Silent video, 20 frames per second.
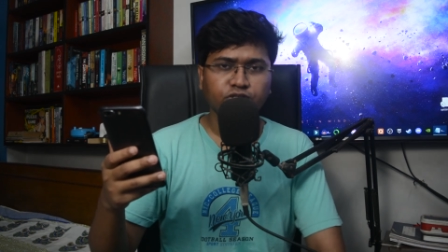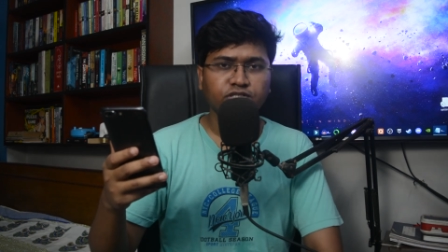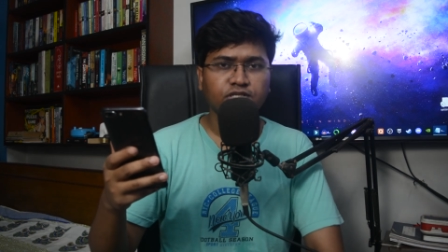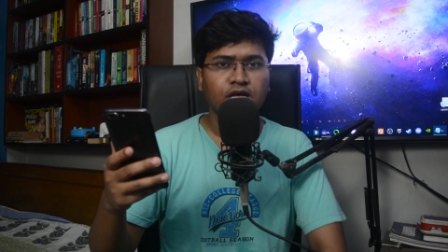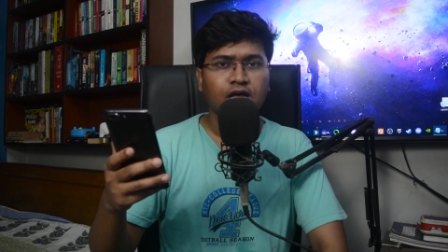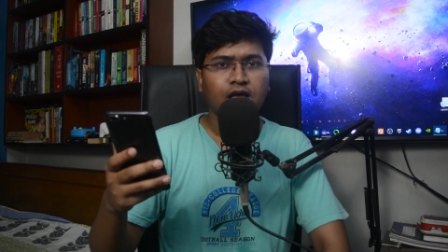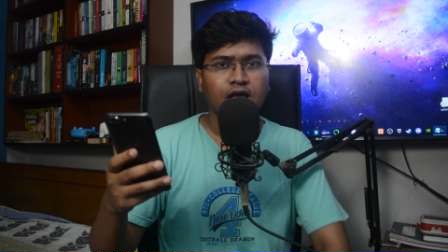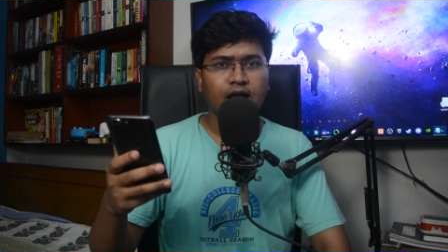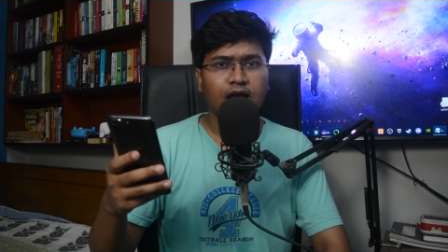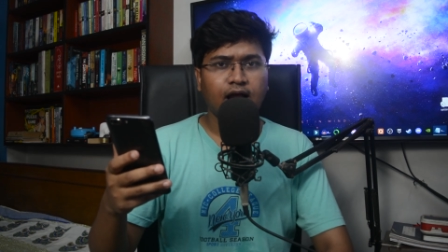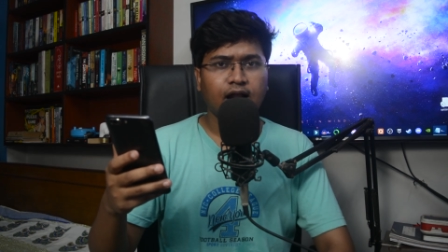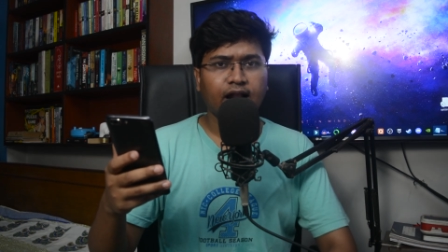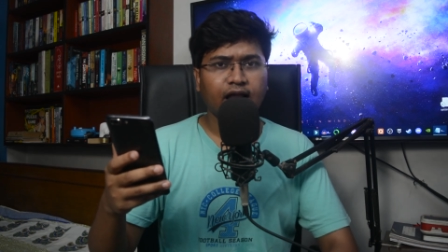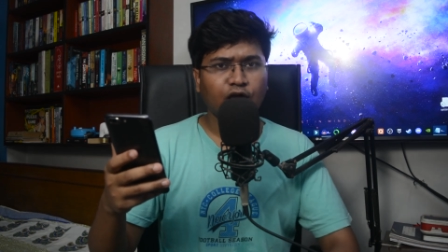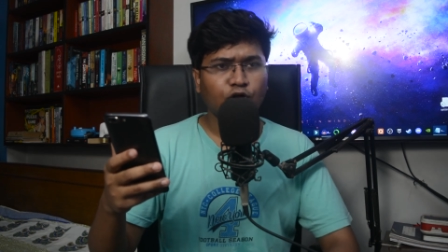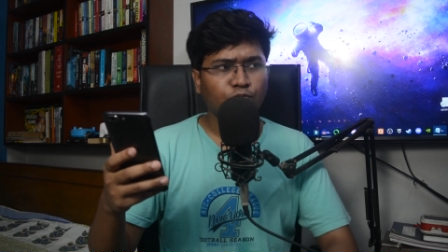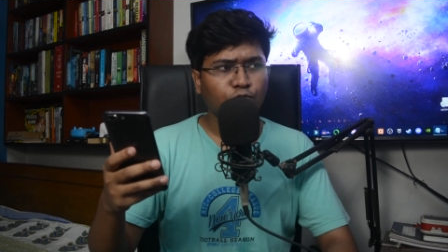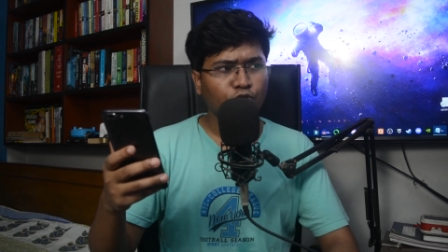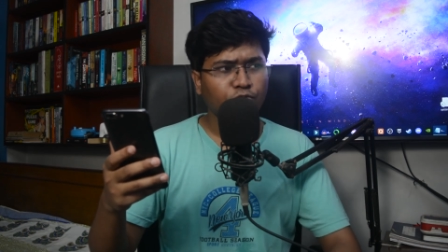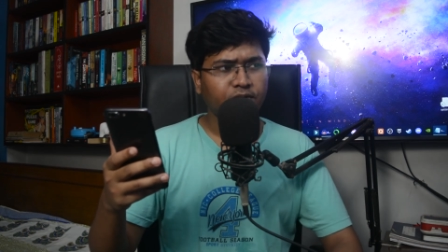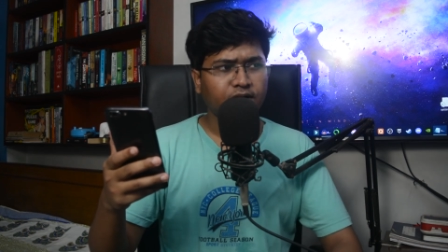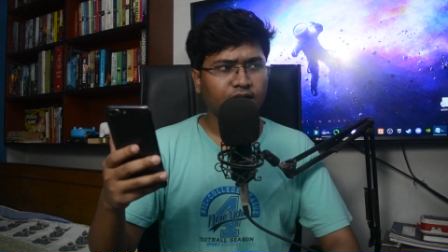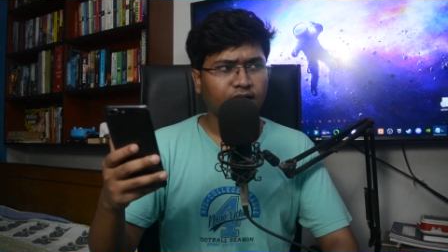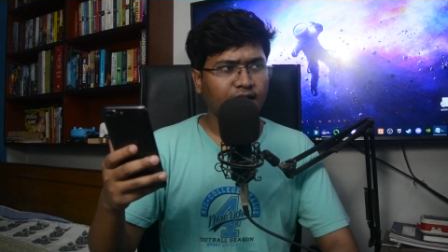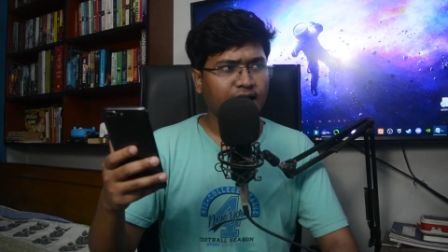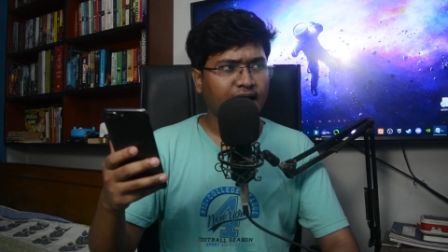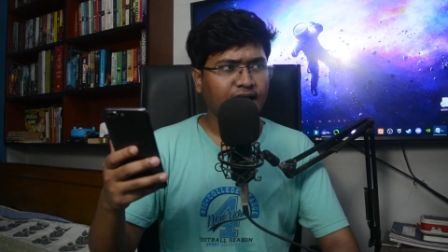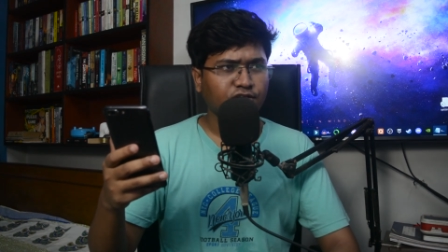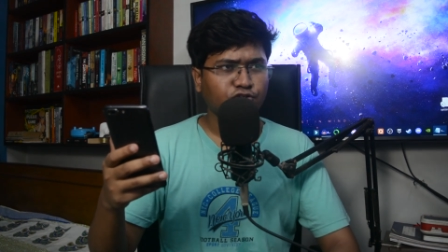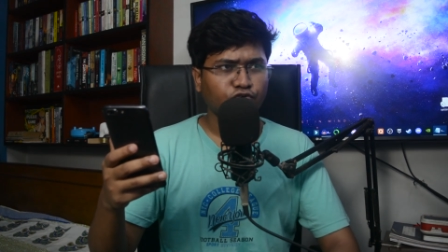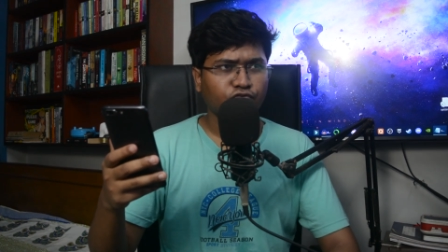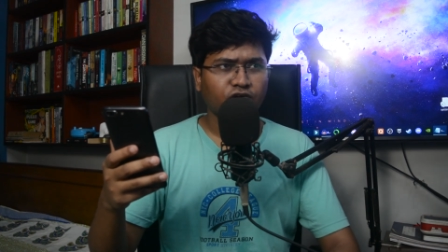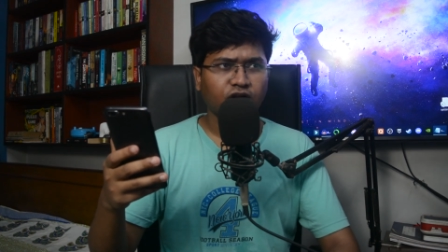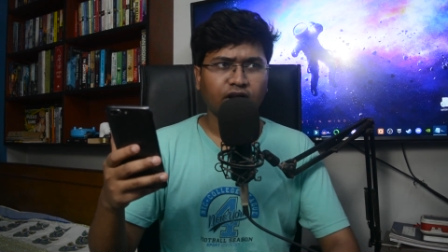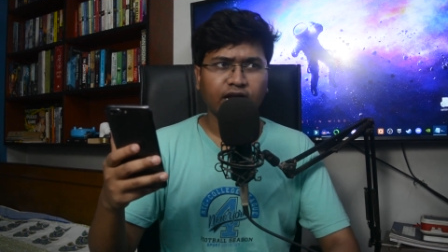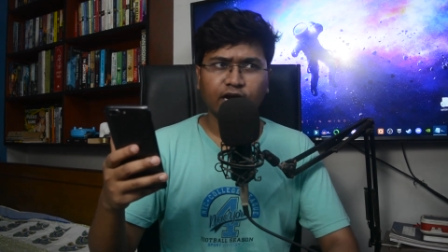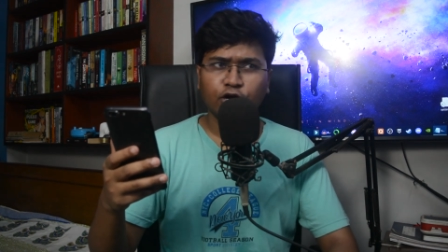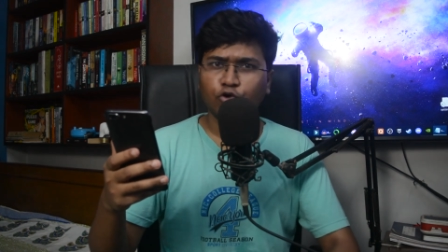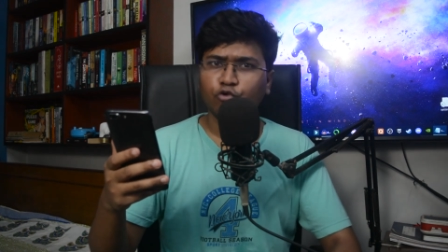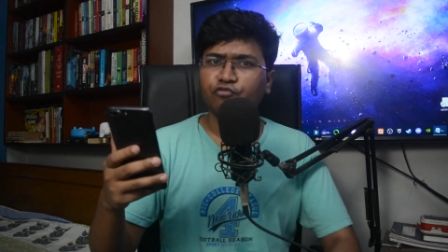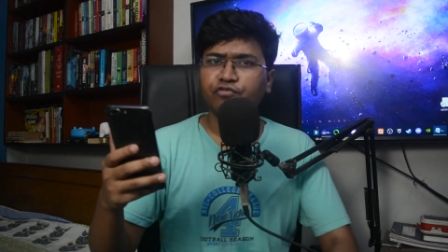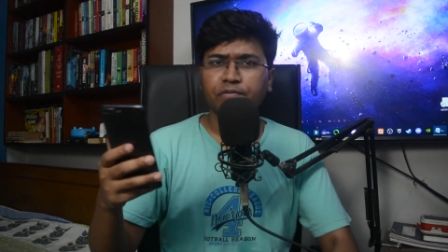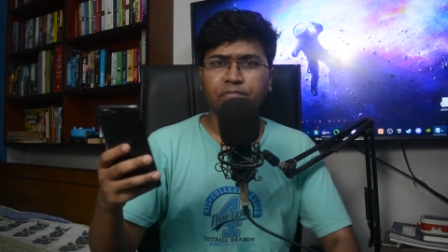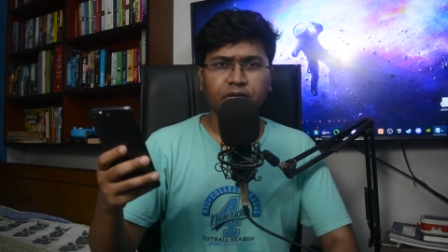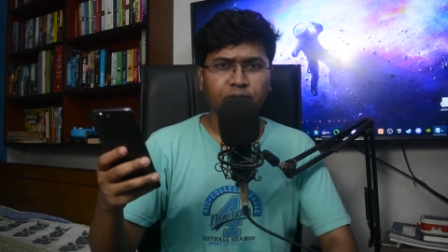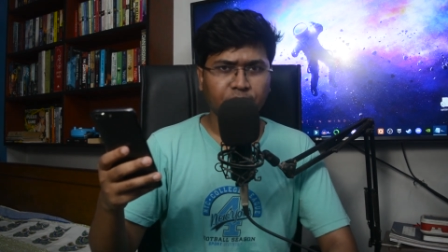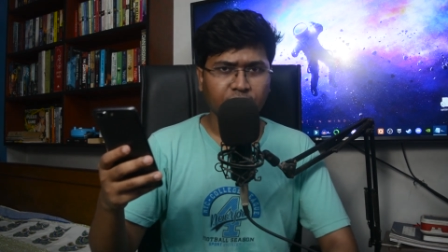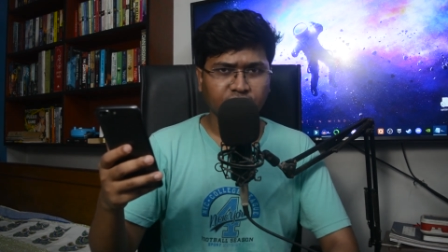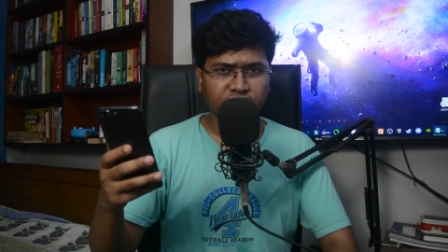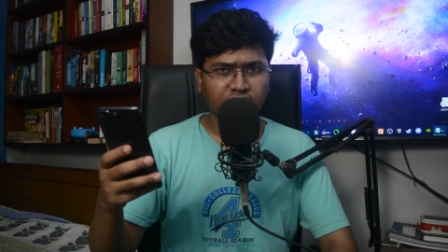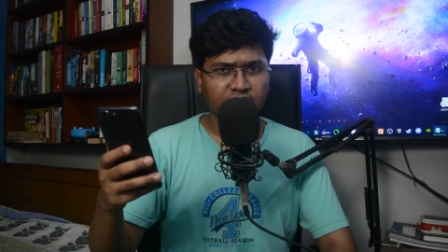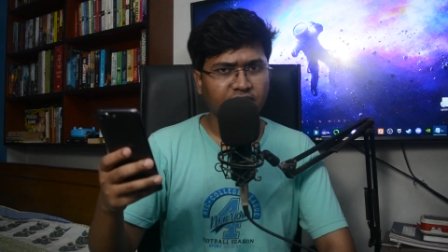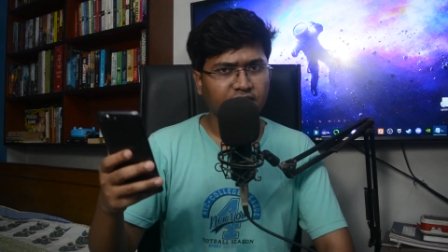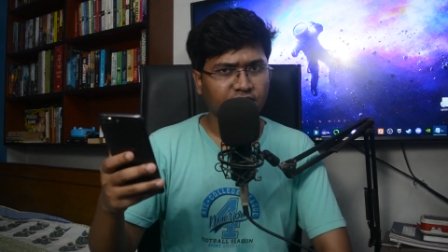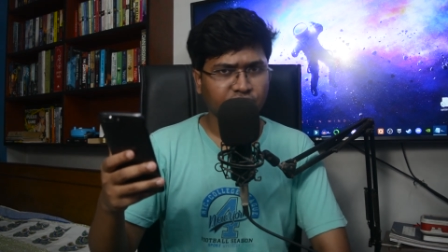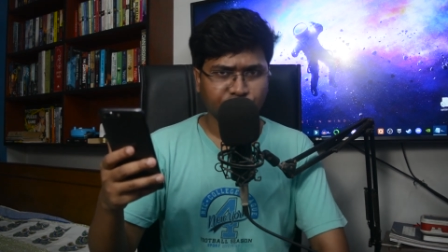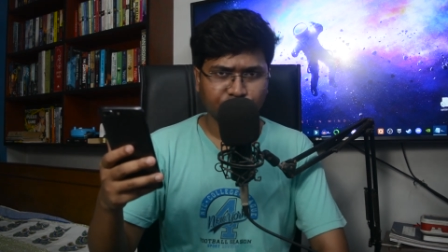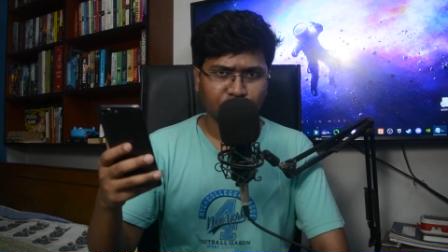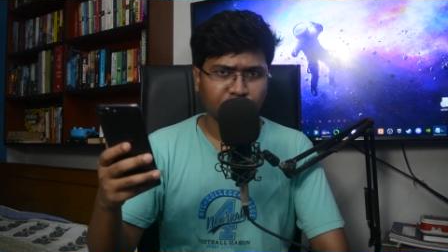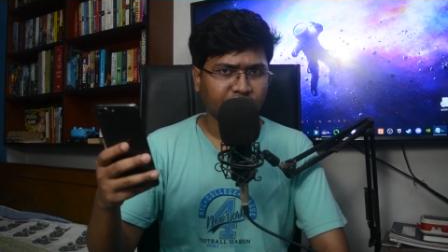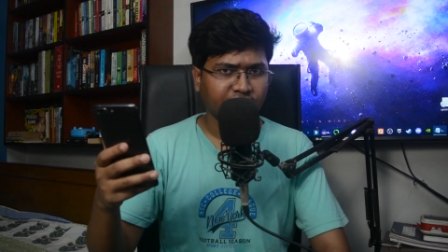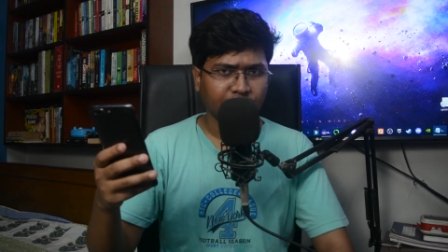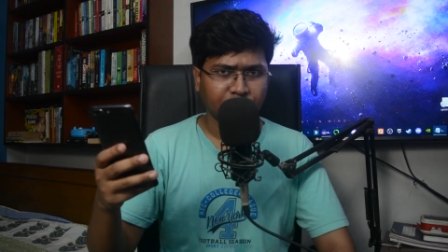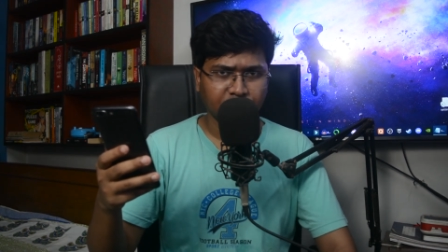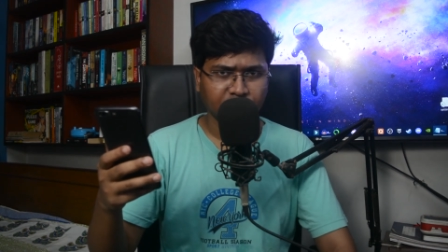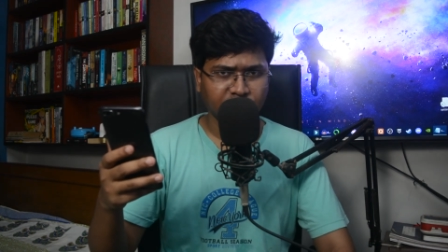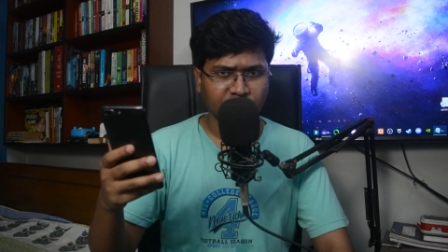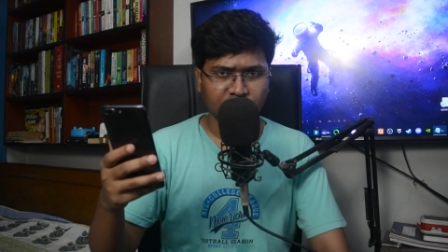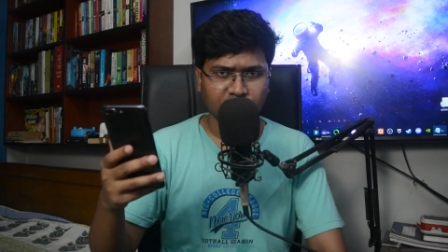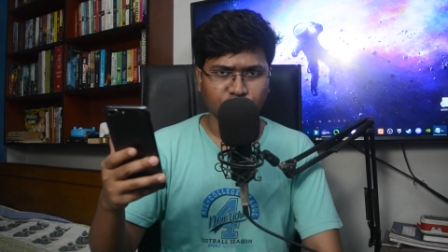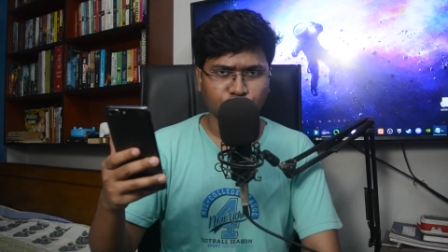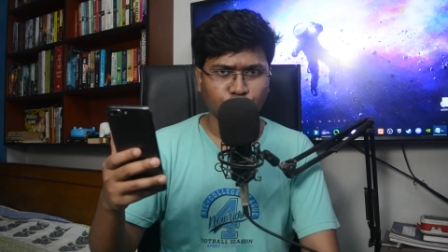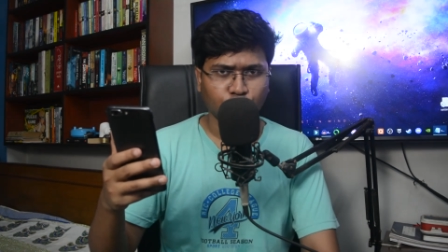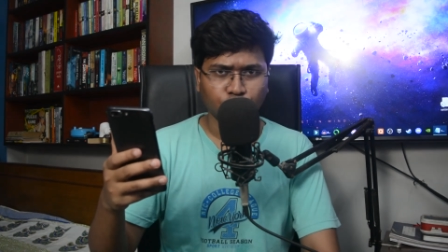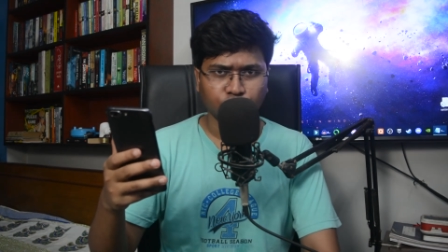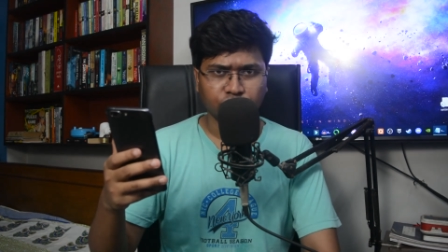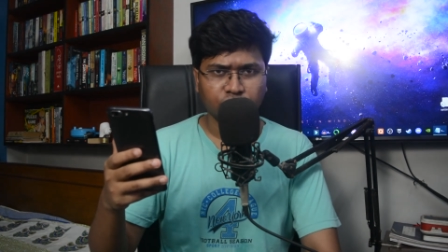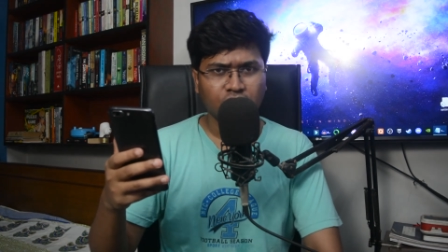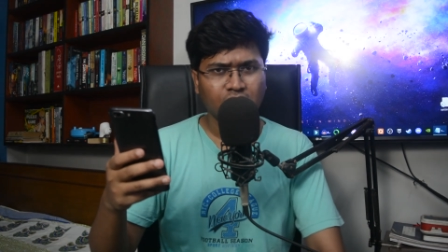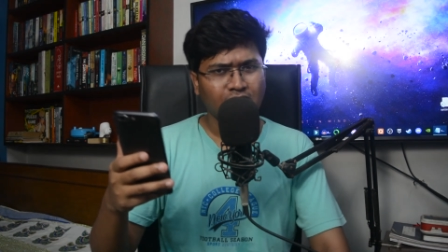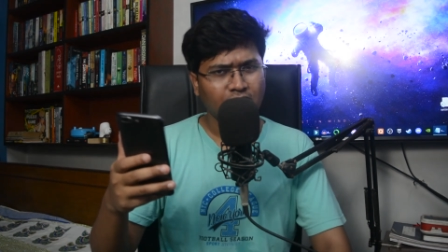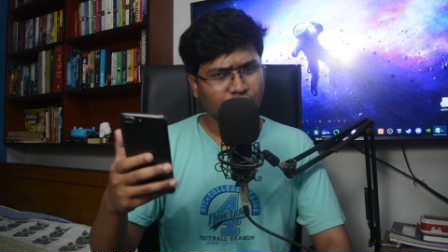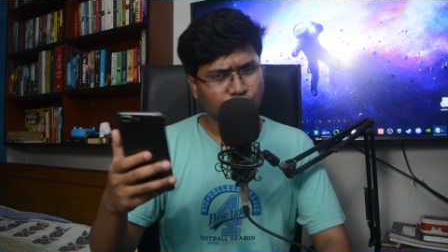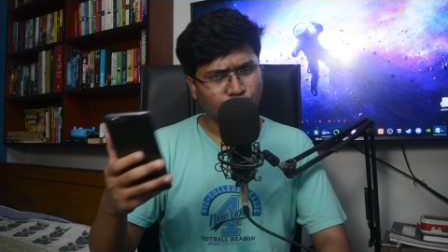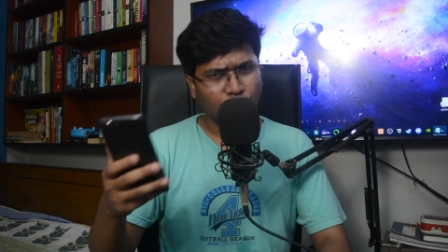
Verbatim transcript: course and IU Bloomington has over like 250 plus Indians for their MSCS course.